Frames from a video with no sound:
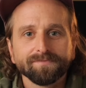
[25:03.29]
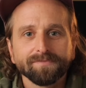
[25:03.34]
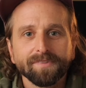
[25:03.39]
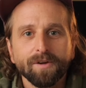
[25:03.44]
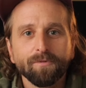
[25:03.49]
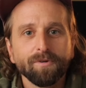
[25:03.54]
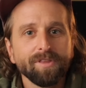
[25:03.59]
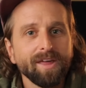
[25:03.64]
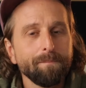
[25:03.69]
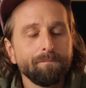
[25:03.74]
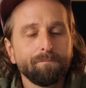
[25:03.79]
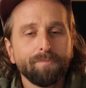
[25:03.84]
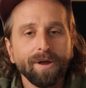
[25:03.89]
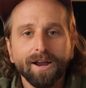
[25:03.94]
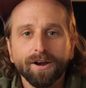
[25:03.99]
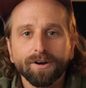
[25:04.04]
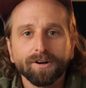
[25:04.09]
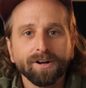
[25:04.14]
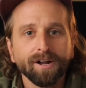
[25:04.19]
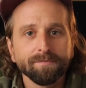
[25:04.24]
And when that
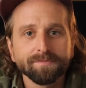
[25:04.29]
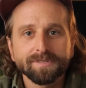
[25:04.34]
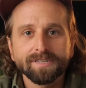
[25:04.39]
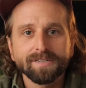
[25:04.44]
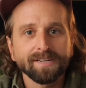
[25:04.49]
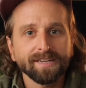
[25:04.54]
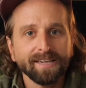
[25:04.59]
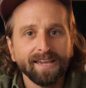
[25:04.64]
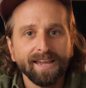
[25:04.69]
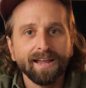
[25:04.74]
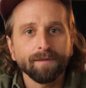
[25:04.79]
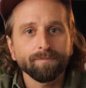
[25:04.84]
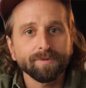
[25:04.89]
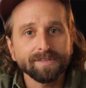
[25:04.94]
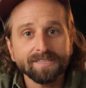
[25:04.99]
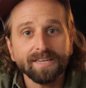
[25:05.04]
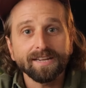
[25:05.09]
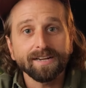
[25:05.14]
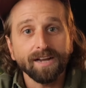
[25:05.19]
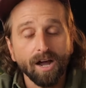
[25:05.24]
bear comes into camp,
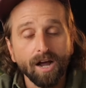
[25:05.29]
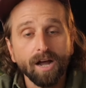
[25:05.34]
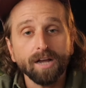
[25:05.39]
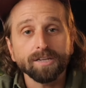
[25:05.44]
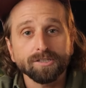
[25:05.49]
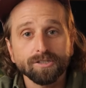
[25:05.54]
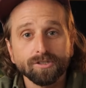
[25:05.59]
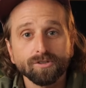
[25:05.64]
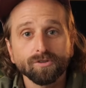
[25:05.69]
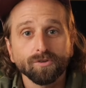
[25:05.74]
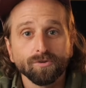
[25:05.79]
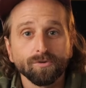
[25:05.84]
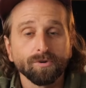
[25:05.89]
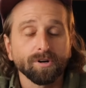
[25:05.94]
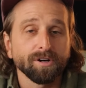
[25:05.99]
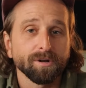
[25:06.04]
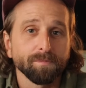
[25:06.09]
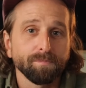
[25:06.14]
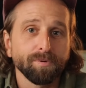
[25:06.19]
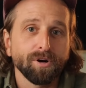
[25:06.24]
it's like us who are
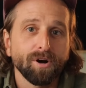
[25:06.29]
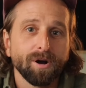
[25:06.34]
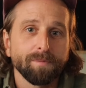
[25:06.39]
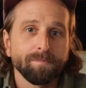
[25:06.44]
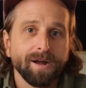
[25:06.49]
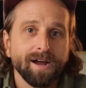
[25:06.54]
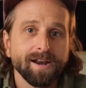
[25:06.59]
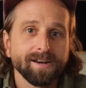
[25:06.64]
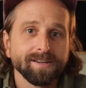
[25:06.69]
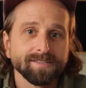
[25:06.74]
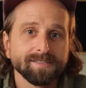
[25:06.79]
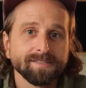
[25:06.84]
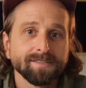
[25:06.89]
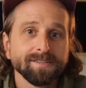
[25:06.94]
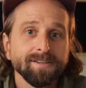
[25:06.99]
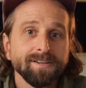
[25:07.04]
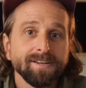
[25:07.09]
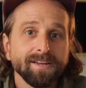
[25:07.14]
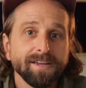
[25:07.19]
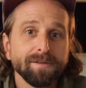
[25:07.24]
going to put our bodies
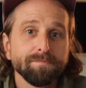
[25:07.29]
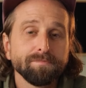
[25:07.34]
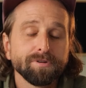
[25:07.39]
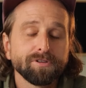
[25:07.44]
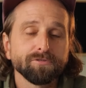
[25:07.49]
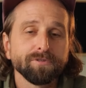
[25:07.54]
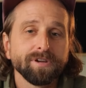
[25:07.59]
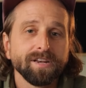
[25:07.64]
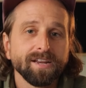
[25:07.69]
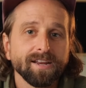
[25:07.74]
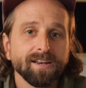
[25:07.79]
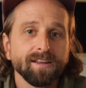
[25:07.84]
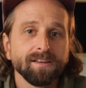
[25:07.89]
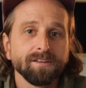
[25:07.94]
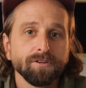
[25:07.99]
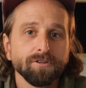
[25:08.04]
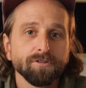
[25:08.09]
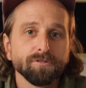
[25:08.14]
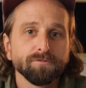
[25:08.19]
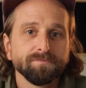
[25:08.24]
in between it
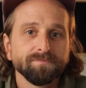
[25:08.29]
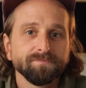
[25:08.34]
and you.